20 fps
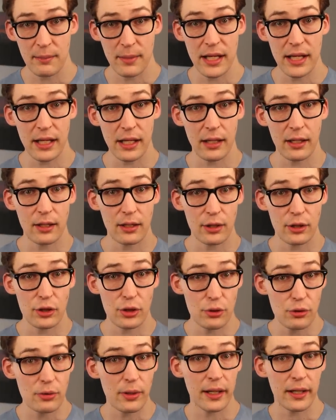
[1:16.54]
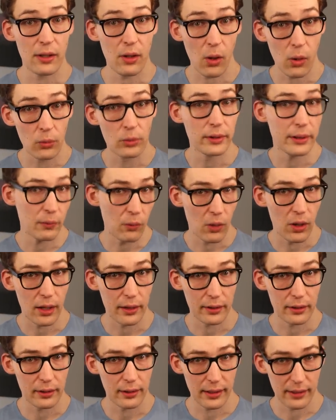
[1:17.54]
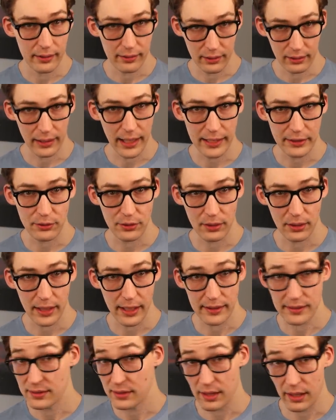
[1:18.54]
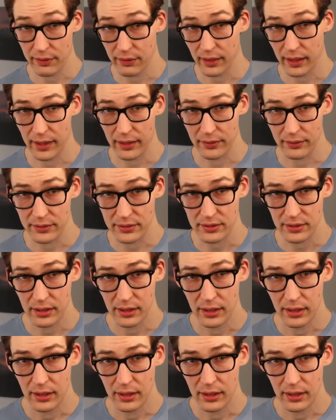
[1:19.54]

meaning you drink only water and electrolytes, nothing else.